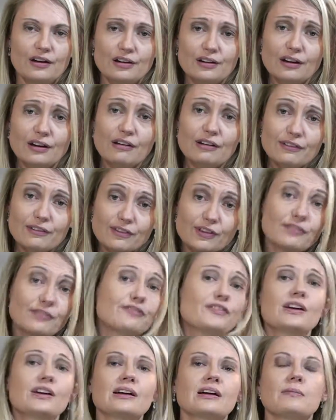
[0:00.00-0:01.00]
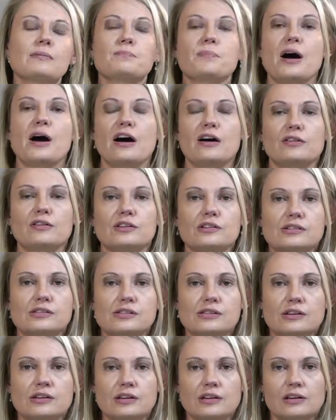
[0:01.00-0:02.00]
Now, if you think about it,
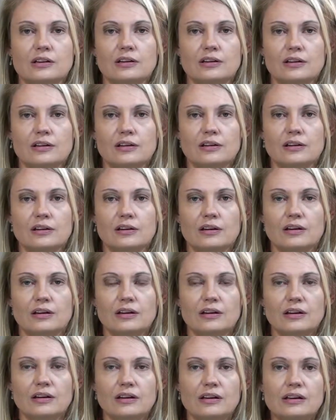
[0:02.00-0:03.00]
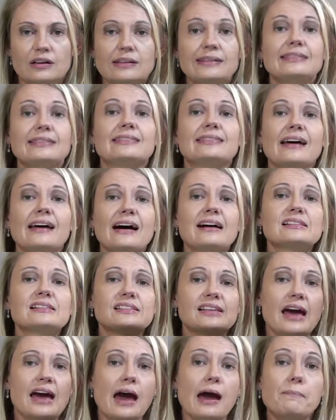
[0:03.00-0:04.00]
it does
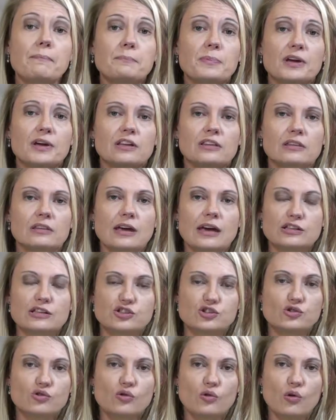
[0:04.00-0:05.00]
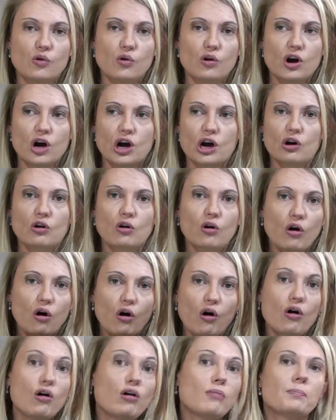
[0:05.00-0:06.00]
happen that your
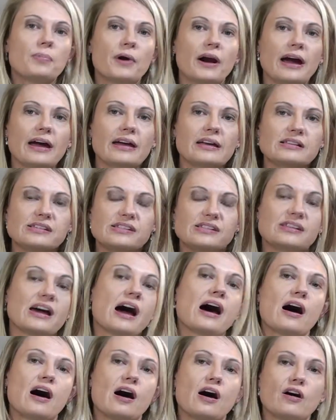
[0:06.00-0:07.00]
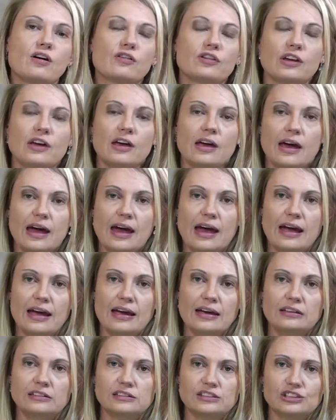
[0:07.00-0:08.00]
car breaks down
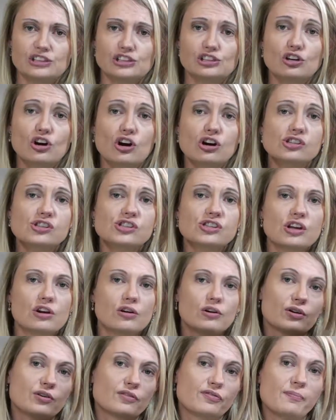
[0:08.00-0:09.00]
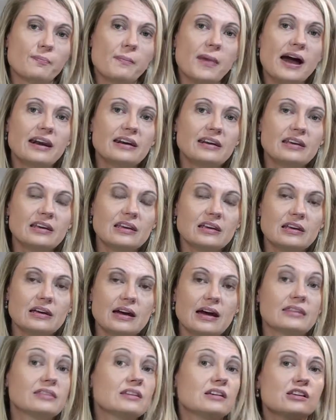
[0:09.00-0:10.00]
and it costs a lot of money
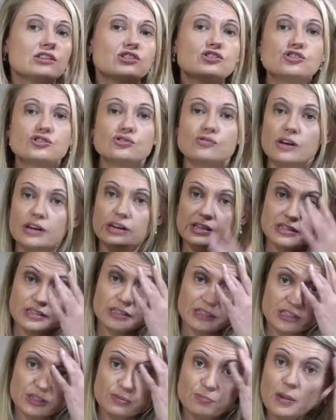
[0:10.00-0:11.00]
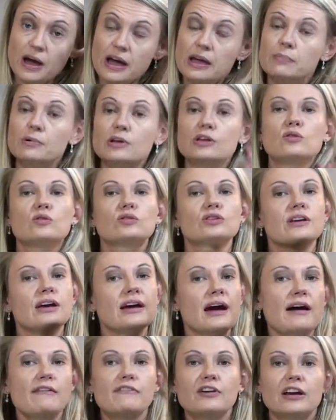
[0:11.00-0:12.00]
and the insurance is maybe not
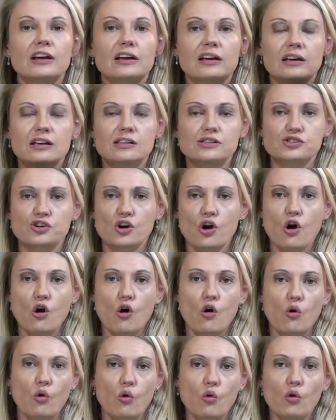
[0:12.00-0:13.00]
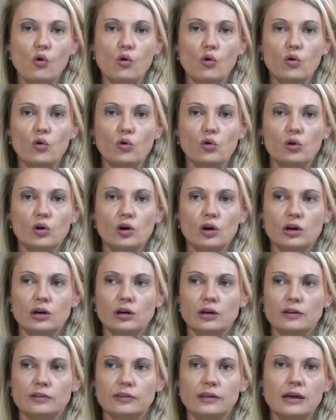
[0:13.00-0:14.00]
covering it, or
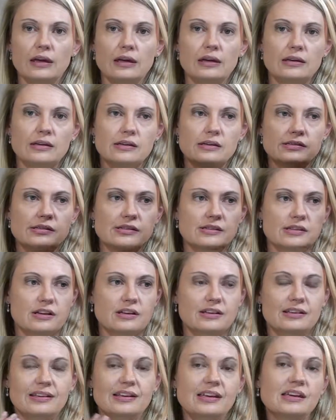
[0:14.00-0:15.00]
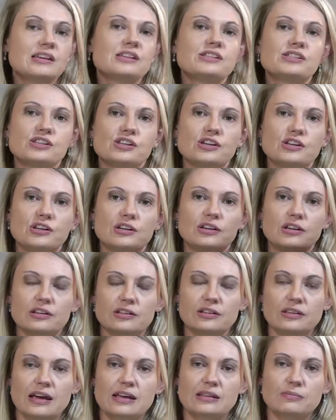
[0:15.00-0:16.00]
there is a geyser
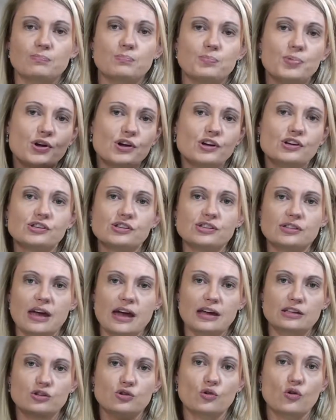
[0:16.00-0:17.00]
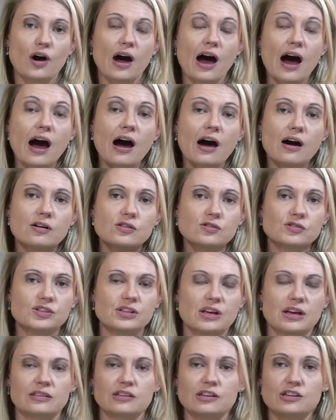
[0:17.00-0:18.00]
that burst at your house
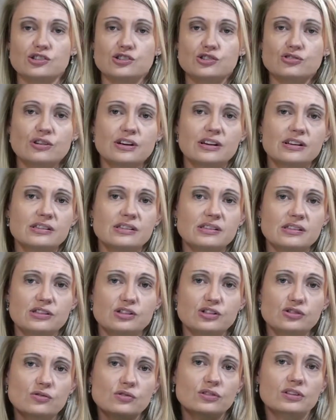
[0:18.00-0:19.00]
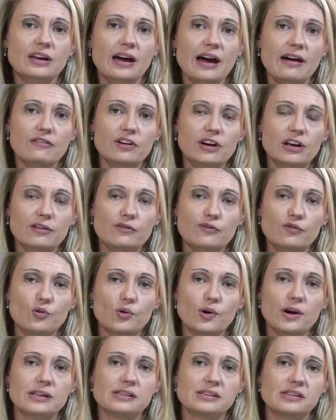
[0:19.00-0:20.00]
and the insurance is not covering
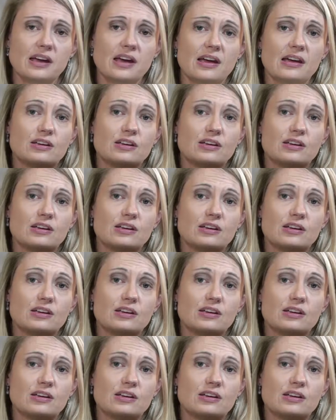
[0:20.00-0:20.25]
for it.